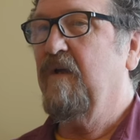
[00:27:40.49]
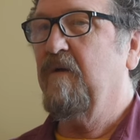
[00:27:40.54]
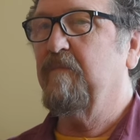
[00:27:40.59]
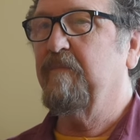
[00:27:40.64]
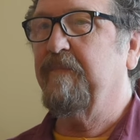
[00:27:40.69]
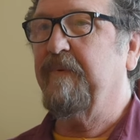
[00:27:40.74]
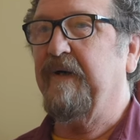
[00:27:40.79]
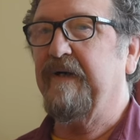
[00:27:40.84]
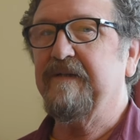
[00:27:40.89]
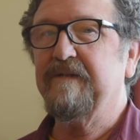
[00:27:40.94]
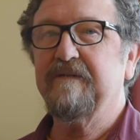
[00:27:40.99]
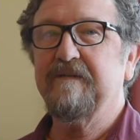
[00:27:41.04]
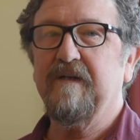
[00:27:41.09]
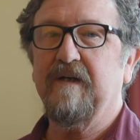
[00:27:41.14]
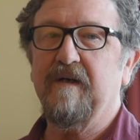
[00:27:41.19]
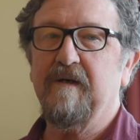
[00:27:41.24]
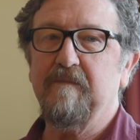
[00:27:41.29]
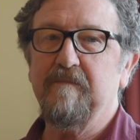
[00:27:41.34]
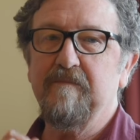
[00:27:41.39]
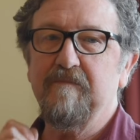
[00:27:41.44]
But,
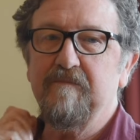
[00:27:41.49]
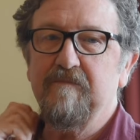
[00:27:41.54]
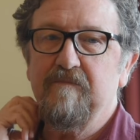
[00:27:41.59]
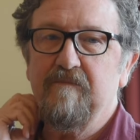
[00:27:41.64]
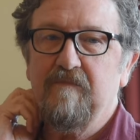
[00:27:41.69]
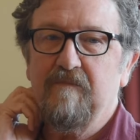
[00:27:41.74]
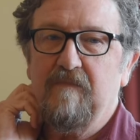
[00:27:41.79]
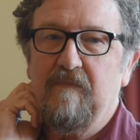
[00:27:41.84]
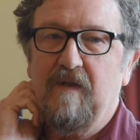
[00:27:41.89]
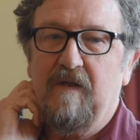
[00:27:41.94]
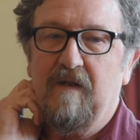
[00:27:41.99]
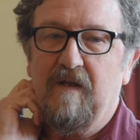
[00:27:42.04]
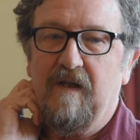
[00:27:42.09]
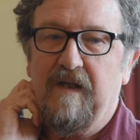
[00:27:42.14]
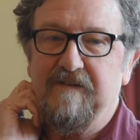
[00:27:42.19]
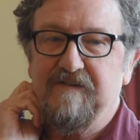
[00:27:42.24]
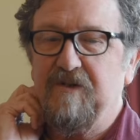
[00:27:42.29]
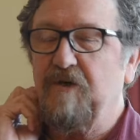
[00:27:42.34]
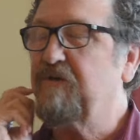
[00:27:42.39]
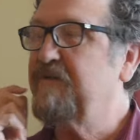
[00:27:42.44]

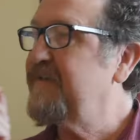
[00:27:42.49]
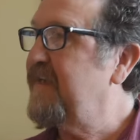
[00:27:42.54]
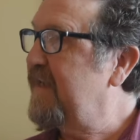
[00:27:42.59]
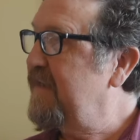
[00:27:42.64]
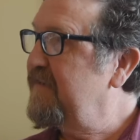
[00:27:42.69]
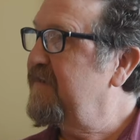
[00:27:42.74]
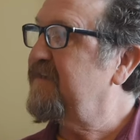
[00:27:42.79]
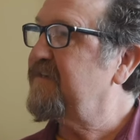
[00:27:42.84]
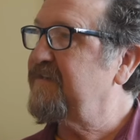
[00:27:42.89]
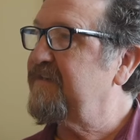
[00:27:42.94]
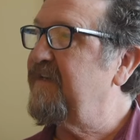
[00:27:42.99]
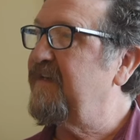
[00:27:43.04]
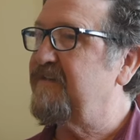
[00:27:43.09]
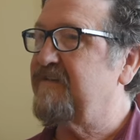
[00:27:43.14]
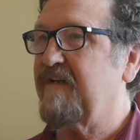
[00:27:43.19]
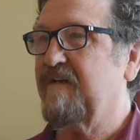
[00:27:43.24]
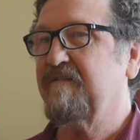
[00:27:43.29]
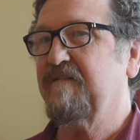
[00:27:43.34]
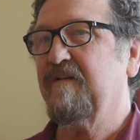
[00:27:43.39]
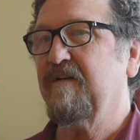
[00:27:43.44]
and so in this sense,
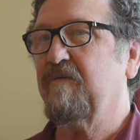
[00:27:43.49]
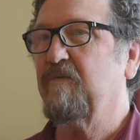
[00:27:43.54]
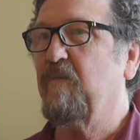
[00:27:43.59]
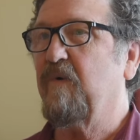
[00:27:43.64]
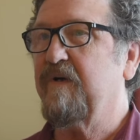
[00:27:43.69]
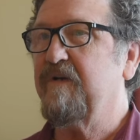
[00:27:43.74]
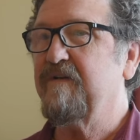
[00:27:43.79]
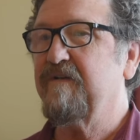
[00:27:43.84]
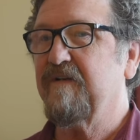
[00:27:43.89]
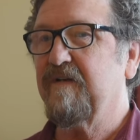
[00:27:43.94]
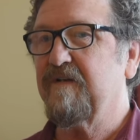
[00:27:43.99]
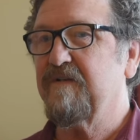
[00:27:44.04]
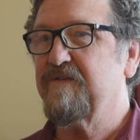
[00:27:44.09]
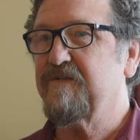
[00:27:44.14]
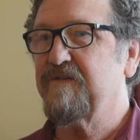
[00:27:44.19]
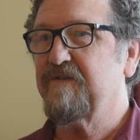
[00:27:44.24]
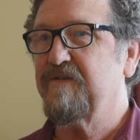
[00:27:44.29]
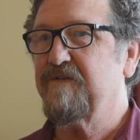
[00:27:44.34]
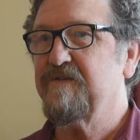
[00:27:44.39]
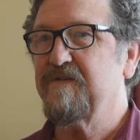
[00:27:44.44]
I think one of the
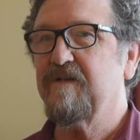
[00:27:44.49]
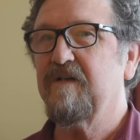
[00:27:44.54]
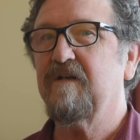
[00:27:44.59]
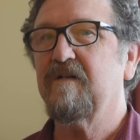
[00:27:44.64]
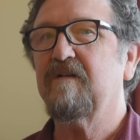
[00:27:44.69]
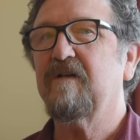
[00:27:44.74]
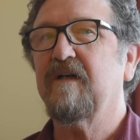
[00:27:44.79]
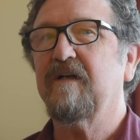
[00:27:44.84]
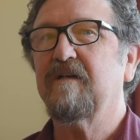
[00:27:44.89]
concerns that